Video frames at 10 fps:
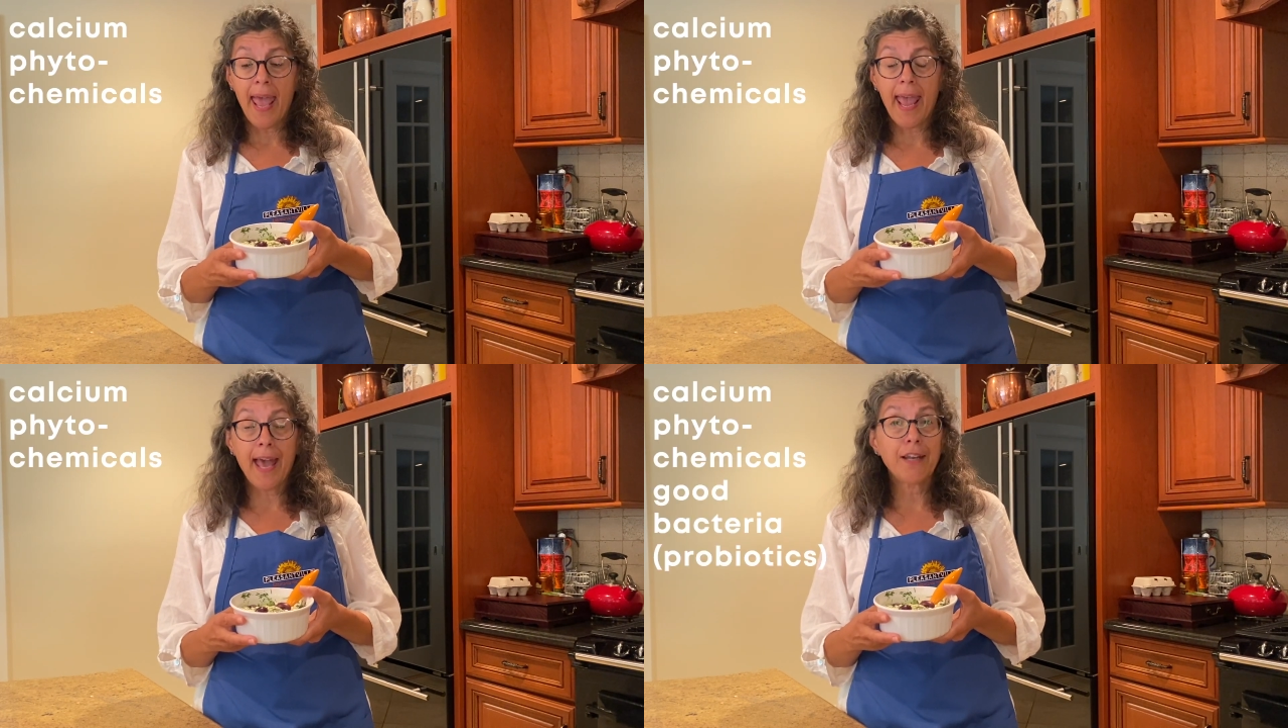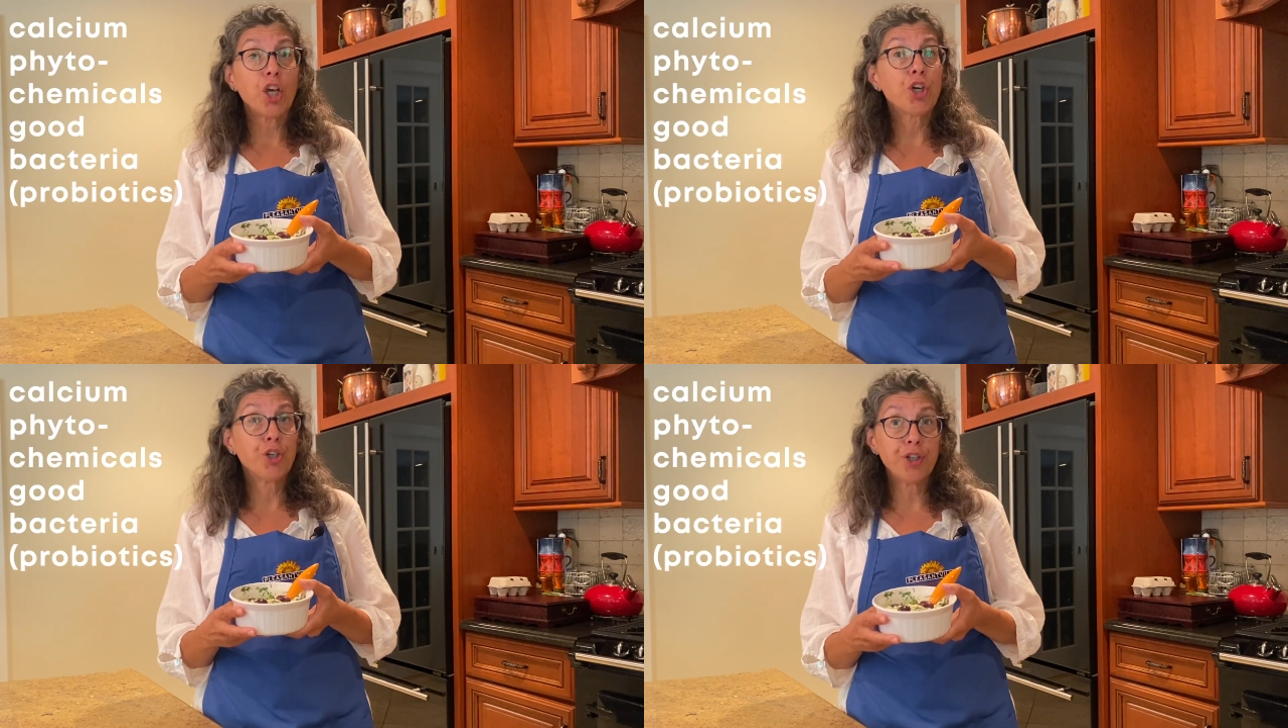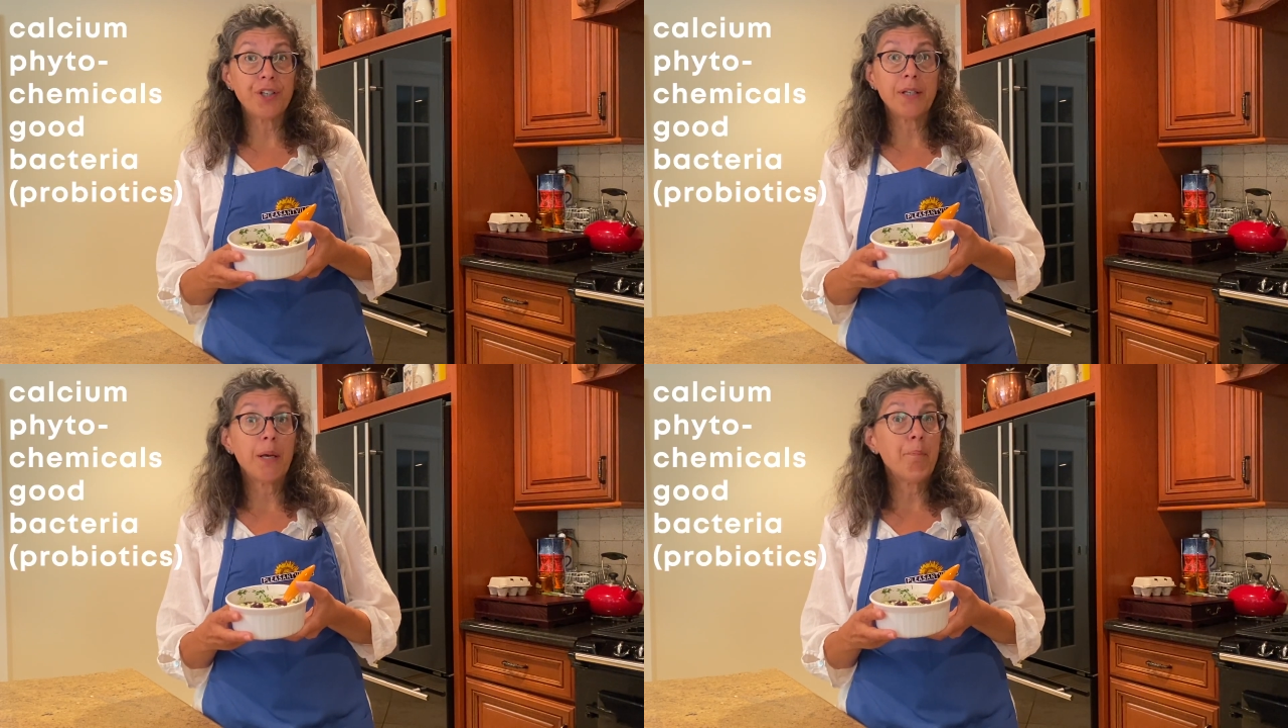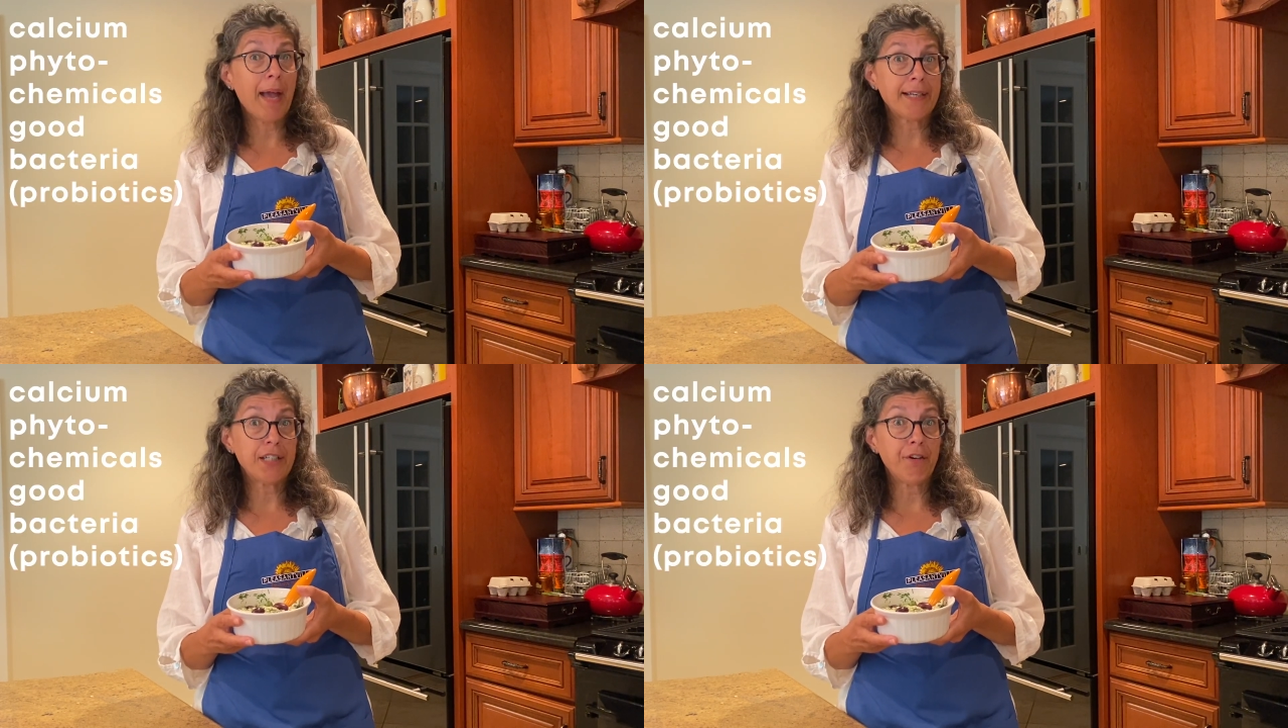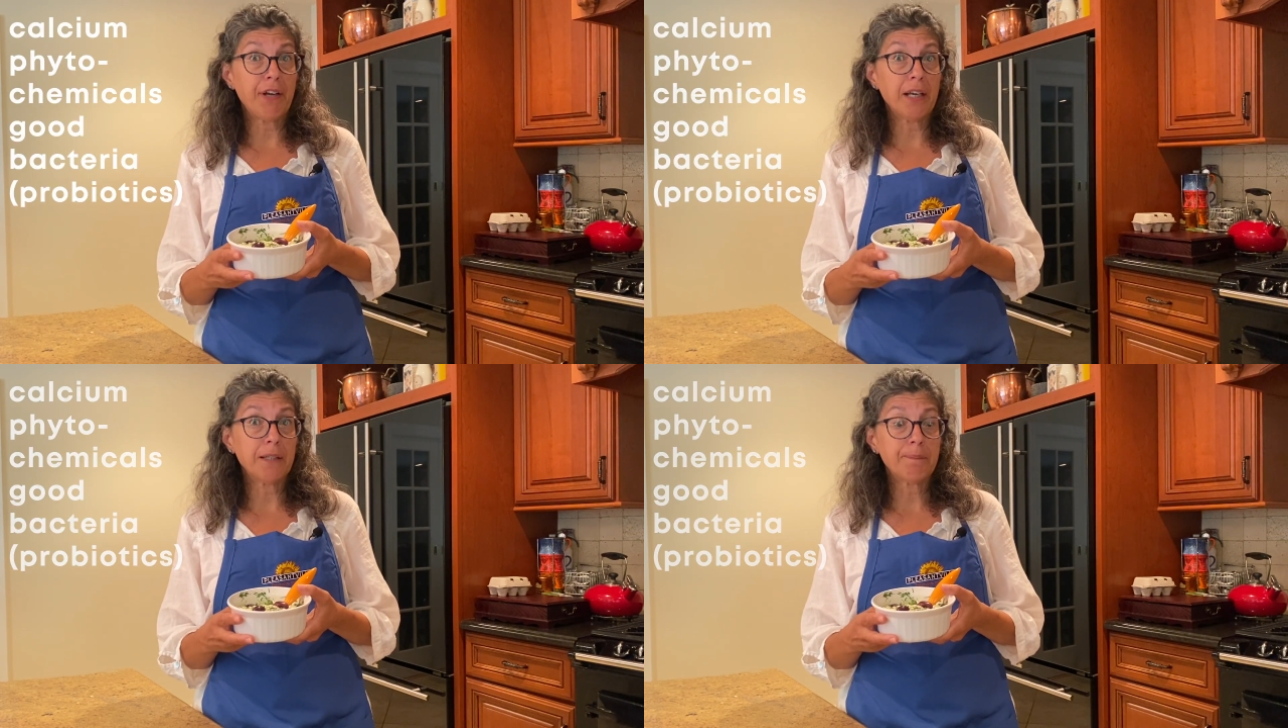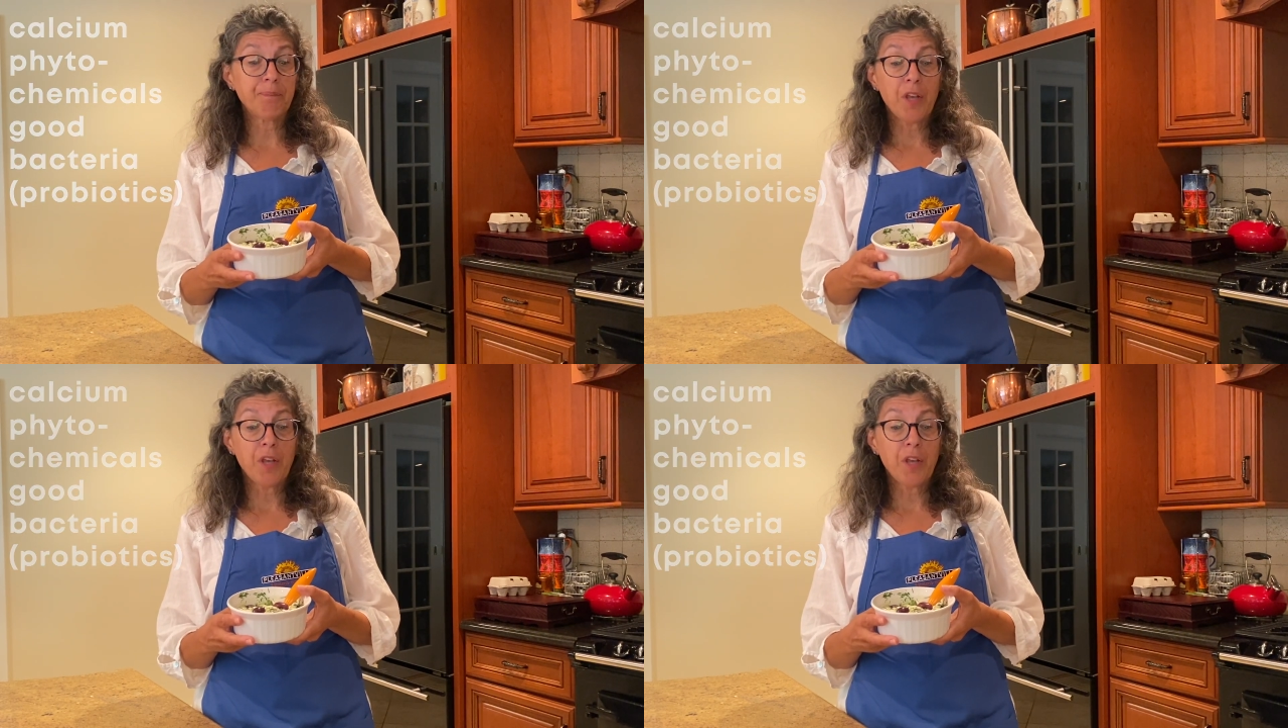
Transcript: and good bacteria.